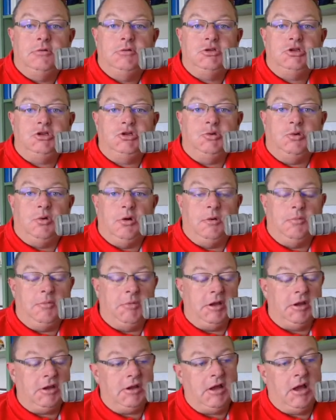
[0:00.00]

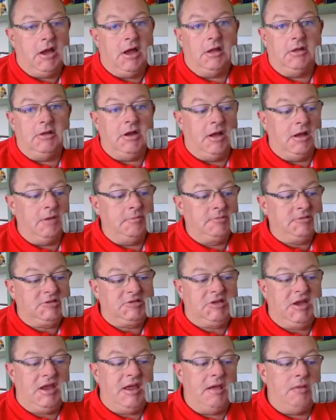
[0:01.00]
Storm Colin. I'm
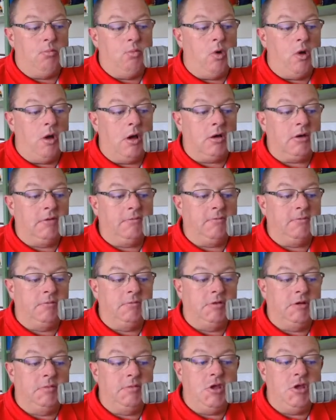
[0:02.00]
Sam Walker
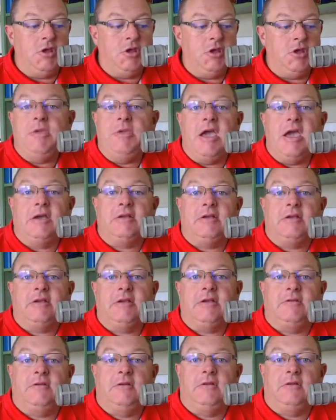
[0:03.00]
from
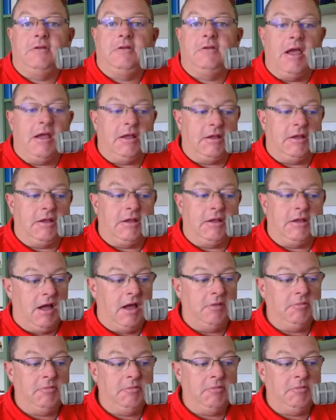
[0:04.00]

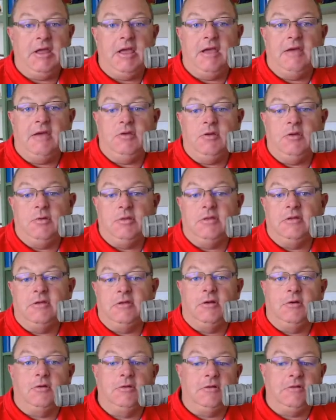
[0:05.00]
WODX.com. Glad to have you with us
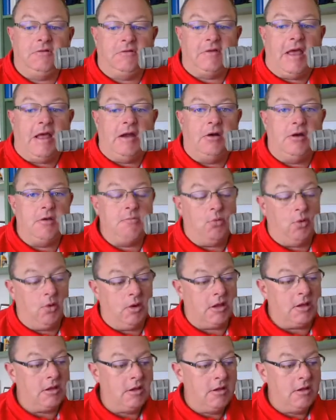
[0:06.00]
here on this Saturday morning.